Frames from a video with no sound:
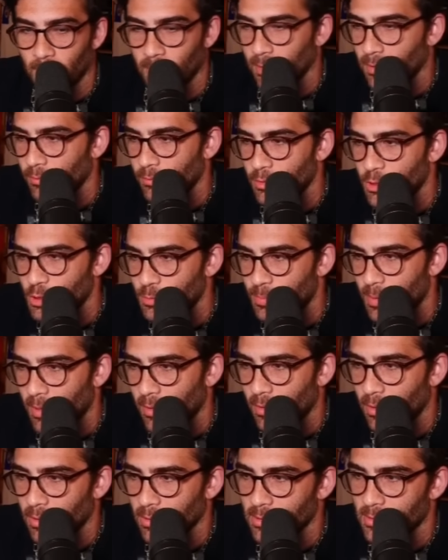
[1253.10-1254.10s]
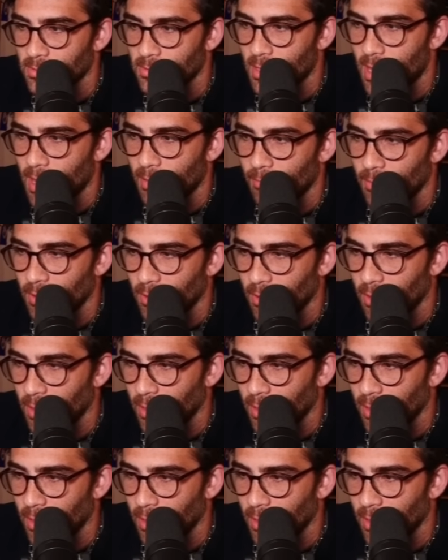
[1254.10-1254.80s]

And then we spend all this time being